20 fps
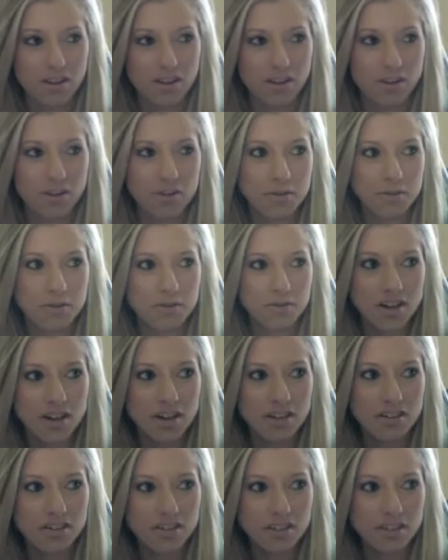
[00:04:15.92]
who
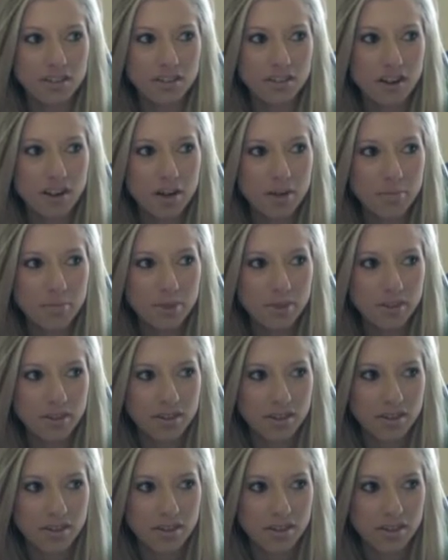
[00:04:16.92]
knocked her up?
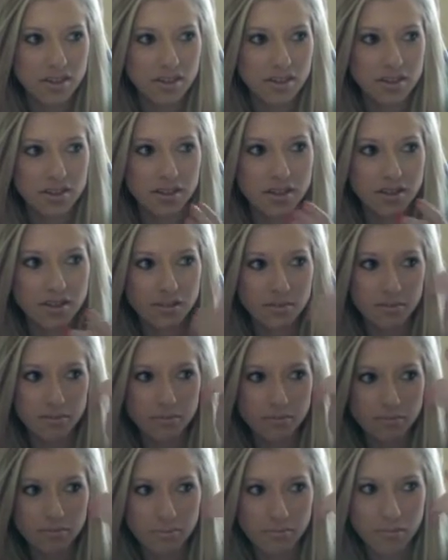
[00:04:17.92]
The
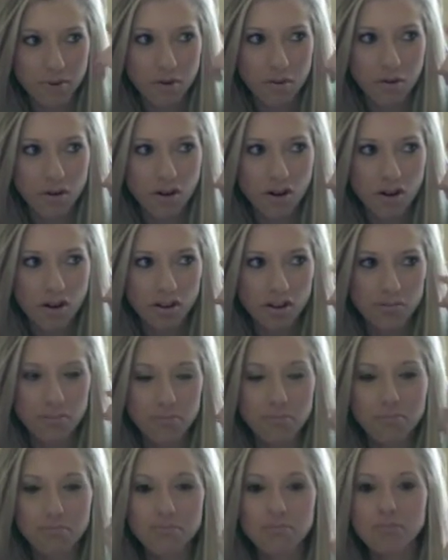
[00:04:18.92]
Mohawk?
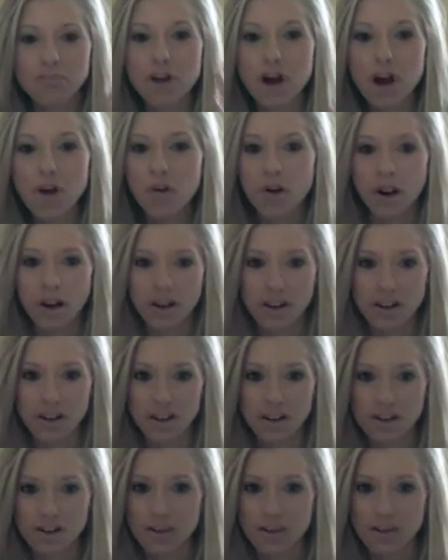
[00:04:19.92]
Noah,
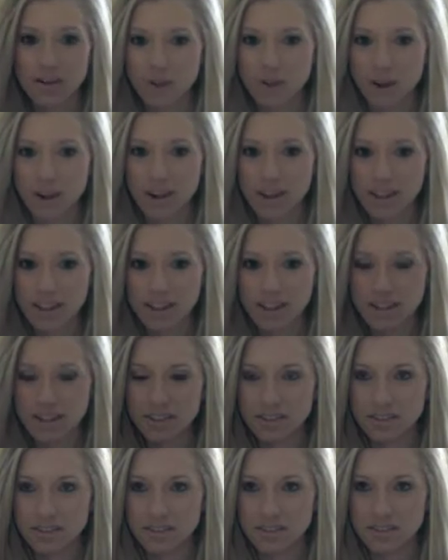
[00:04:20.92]
right?
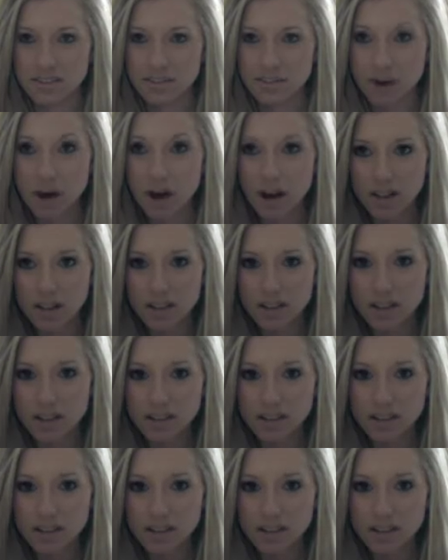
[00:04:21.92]
Puck?